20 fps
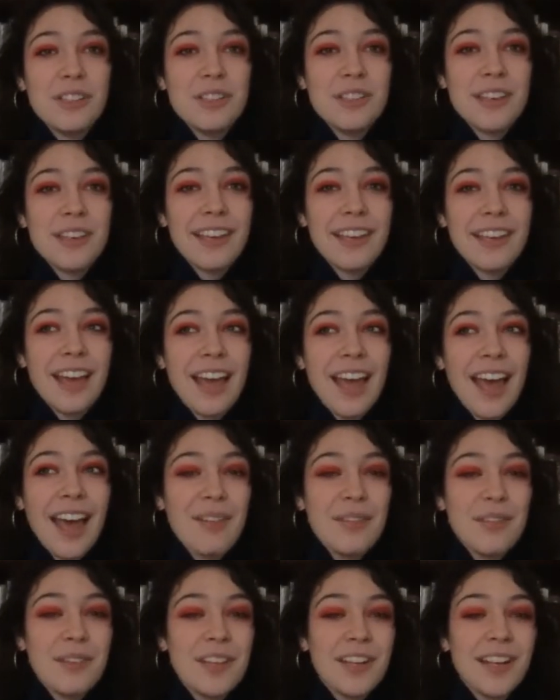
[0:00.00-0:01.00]
like have
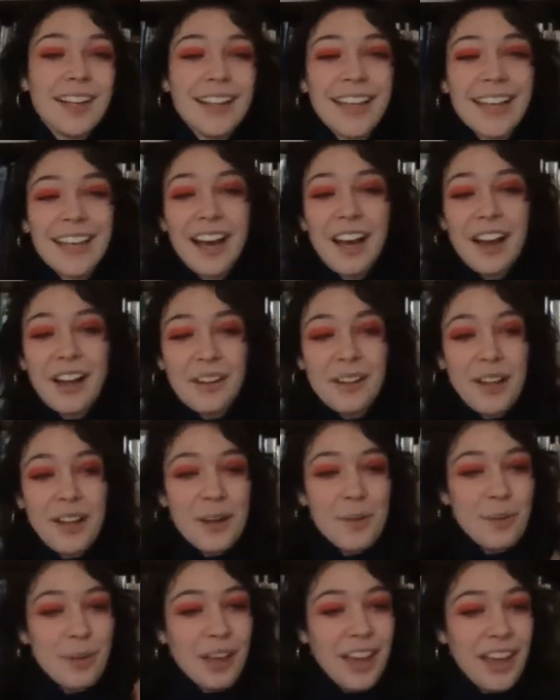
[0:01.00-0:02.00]
it like a club